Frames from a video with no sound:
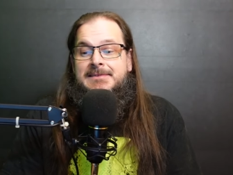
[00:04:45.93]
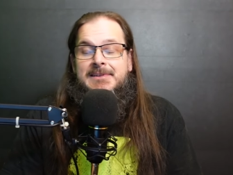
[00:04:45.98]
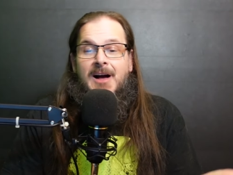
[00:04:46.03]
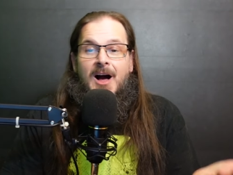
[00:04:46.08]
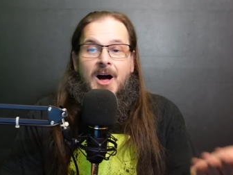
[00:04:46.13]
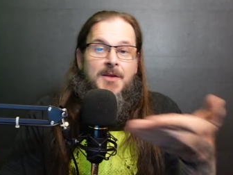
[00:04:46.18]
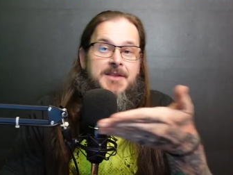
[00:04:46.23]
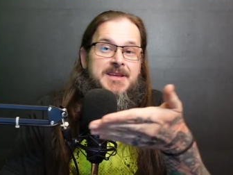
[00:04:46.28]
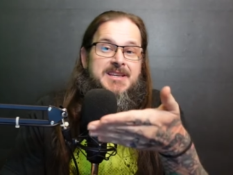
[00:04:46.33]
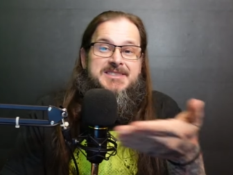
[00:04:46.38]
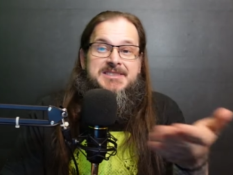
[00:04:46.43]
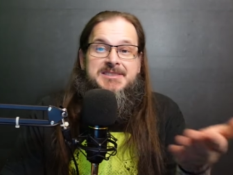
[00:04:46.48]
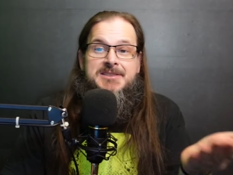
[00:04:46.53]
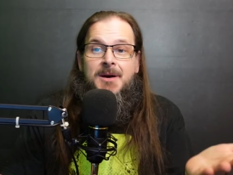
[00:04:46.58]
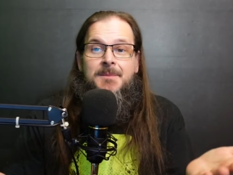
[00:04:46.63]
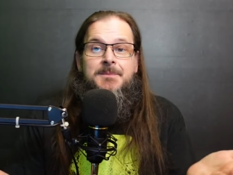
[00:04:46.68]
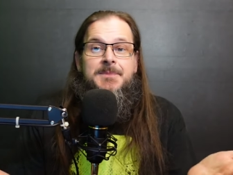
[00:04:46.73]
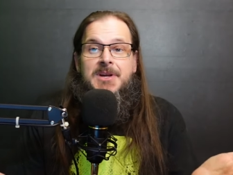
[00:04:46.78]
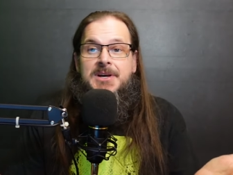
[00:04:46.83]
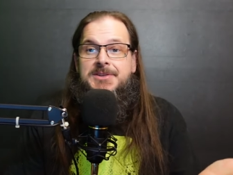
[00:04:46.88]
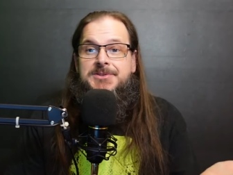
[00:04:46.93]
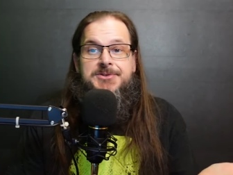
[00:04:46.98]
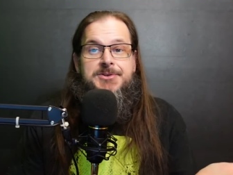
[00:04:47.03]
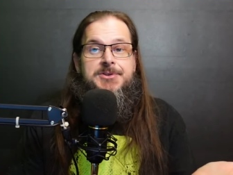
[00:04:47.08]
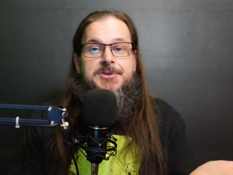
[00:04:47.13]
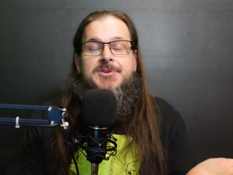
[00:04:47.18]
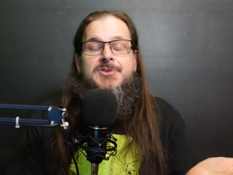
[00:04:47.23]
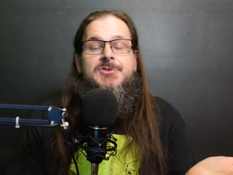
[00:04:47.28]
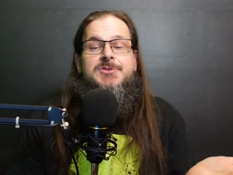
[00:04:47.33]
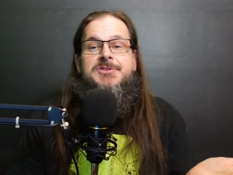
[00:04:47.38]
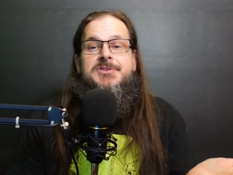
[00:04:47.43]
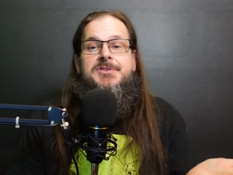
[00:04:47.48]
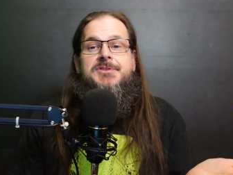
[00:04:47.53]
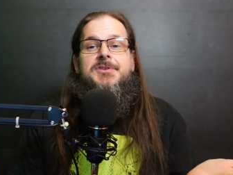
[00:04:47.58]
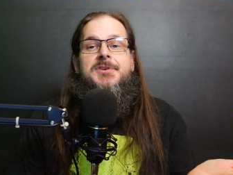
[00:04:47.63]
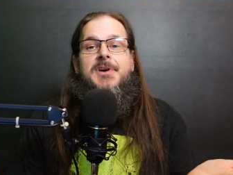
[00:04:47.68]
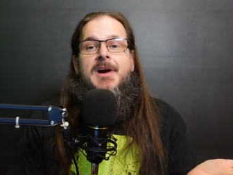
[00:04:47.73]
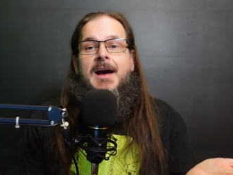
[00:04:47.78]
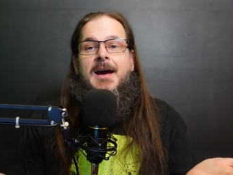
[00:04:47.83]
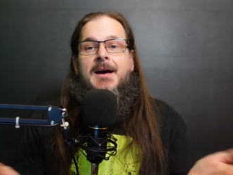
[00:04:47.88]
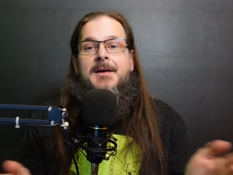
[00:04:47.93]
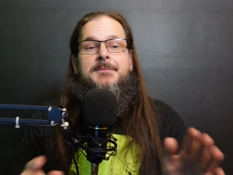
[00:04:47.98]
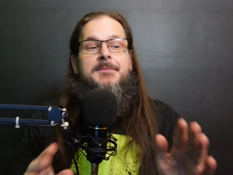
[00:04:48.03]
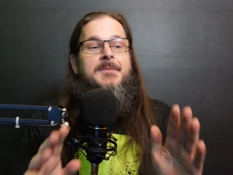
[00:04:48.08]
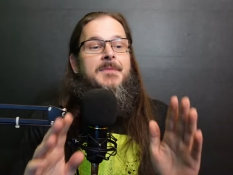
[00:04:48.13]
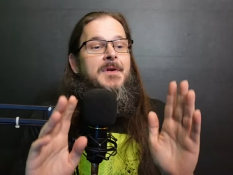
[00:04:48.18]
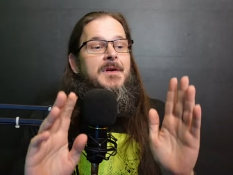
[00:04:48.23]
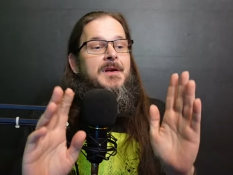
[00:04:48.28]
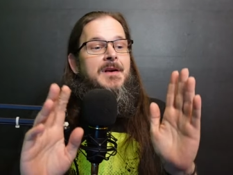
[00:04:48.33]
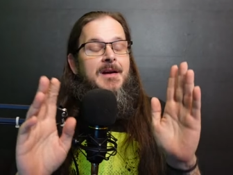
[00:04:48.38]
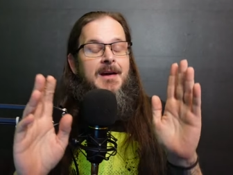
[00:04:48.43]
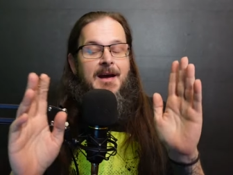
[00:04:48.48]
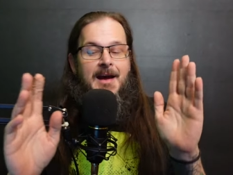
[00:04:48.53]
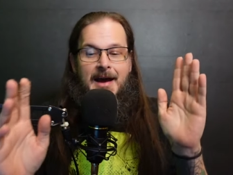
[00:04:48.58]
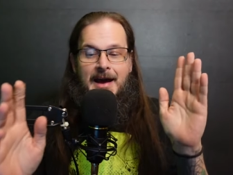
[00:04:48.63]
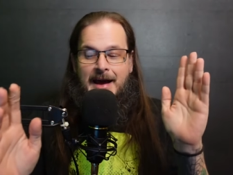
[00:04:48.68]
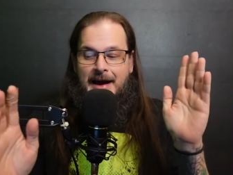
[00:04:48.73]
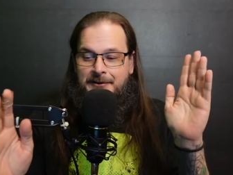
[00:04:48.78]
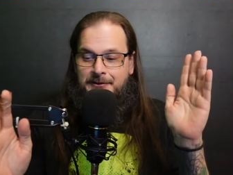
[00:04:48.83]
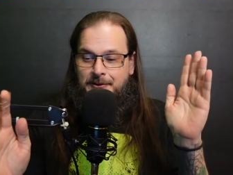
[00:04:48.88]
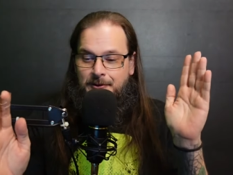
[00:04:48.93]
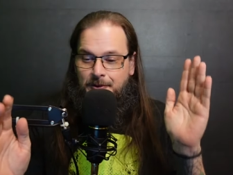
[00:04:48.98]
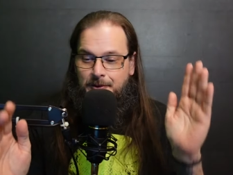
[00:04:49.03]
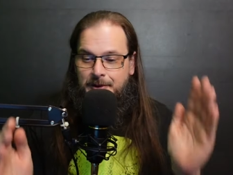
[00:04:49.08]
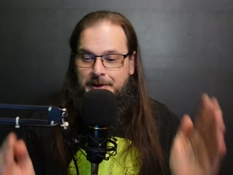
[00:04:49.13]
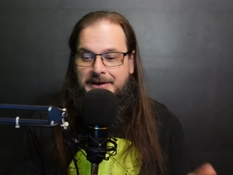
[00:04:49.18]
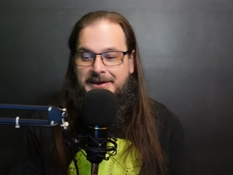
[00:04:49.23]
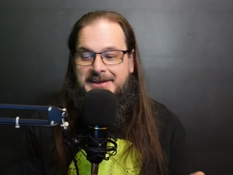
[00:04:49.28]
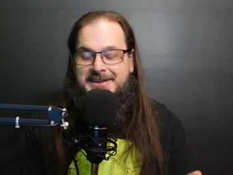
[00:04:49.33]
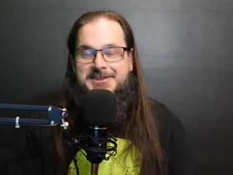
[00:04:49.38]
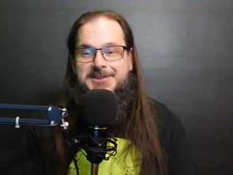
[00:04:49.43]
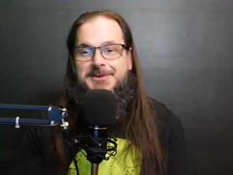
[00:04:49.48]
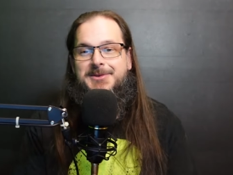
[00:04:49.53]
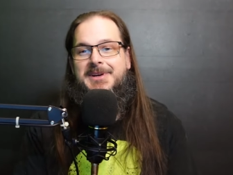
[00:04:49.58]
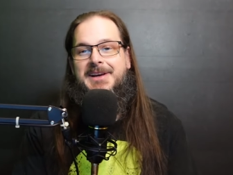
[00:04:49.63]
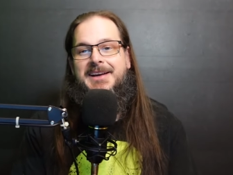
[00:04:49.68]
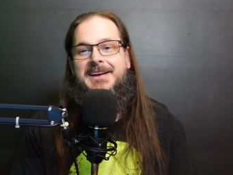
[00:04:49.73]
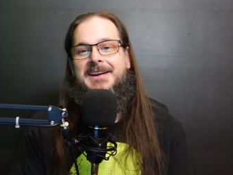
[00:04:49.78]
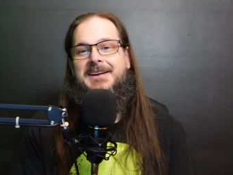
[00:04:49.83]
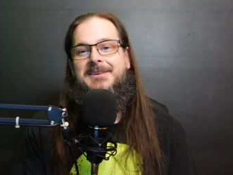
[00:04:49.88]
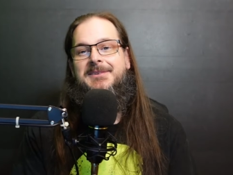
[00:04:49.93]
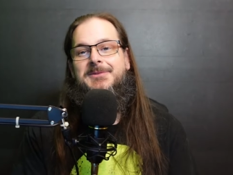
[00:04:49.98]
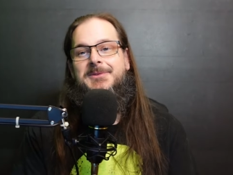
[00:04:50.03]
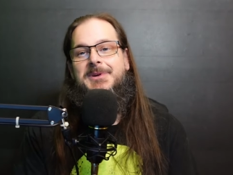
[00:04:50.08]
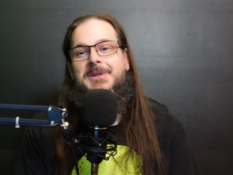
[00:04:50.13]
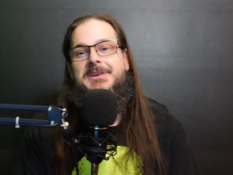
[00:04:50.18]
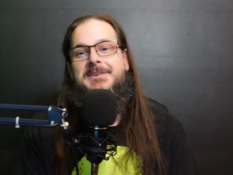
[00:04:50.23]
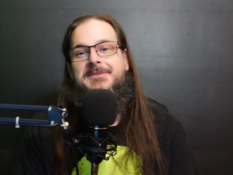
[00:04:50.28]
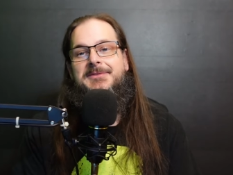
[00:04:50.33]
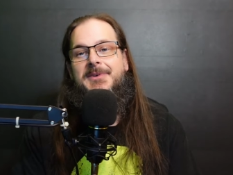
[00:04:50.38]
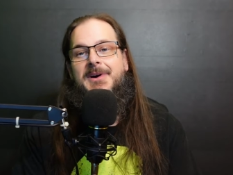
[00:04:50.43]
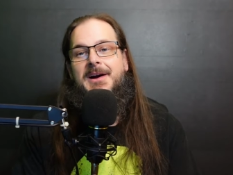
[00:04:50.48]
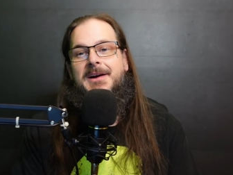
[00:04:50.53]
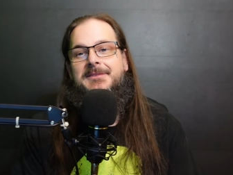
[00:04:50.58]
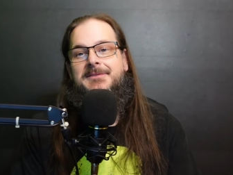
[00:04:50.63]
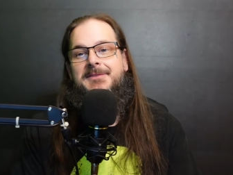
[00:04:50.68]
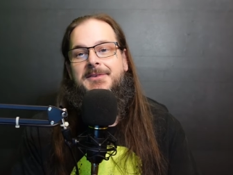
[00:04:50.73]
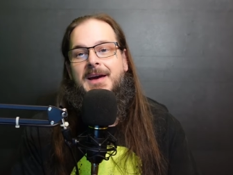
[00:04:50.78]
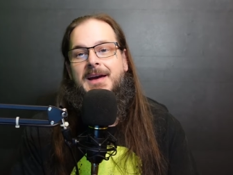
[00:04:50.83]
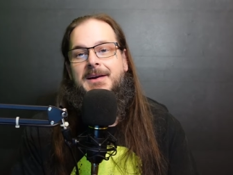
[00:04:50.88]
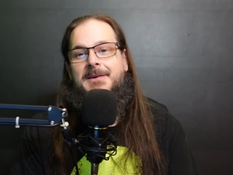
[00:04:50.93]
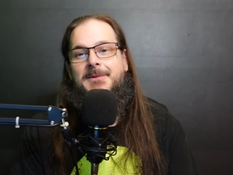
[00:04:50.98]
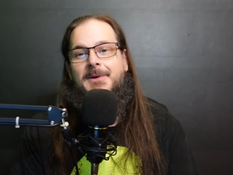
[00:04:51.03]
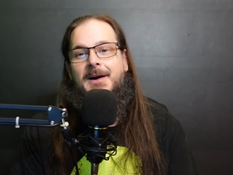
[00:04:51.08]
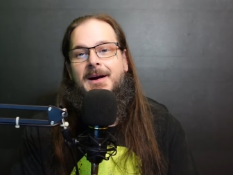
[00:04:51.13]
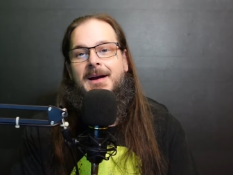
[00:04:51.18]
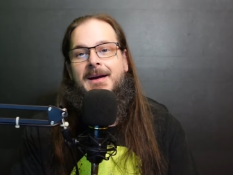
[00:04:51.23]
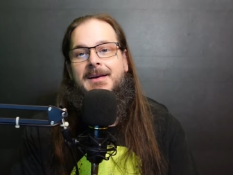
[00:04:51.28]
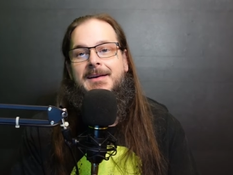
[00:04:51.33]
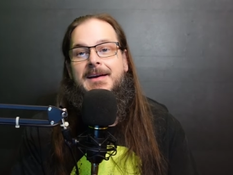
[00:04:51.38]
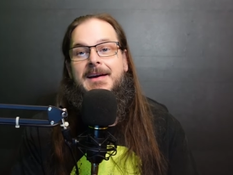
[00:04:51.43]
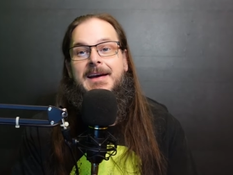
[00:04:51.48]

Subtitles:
All these numbnuts are using your app and really doing it in a really fucking fake way.